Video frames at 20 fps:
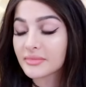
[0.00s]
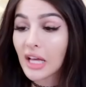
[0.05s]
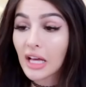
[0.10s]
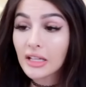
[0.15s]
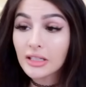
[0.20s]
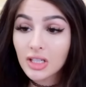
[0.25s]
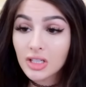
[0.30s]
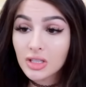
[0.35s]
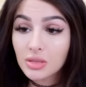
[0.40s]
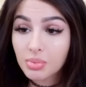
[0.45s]

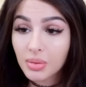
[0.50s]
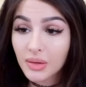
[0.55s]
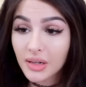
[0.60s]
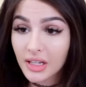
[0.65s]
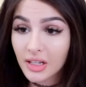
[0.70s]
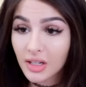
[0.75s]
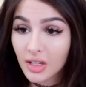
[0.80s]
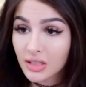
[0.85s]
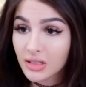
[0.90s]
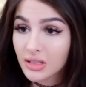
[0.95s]
That looks
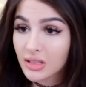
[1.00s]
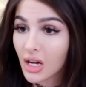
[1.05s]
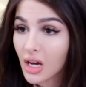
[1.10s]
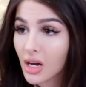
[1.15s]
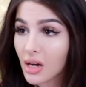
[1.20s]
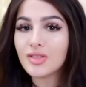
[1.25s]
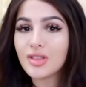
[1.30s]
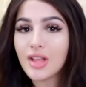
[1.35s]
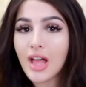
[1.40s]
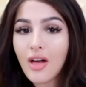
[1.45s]
pretty good
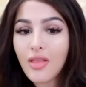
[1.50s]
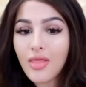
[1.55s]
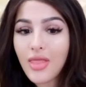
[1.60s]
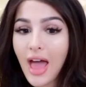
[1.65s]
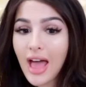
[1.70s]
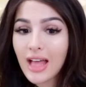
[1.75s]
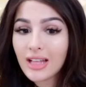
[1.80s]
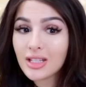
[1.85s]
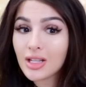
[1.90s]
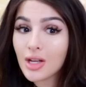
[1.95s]
though. Now
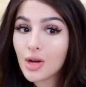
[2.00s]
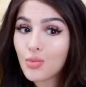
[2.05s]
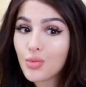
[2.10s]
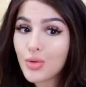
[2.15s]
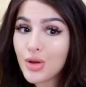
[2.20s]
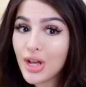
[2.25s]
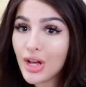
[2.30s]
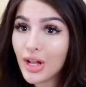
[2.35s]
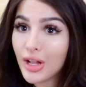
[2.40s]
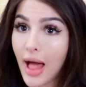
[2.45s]
that's a
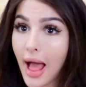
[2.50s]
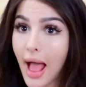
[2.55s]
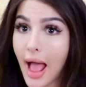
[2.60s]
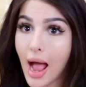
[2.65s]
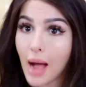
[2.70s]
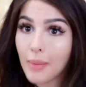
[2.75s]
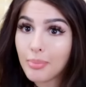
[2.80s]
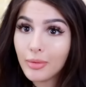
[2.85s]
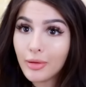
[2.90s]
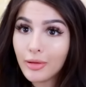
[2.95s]
real
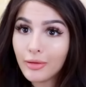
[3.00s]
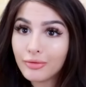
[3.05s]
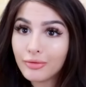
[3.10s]
Apple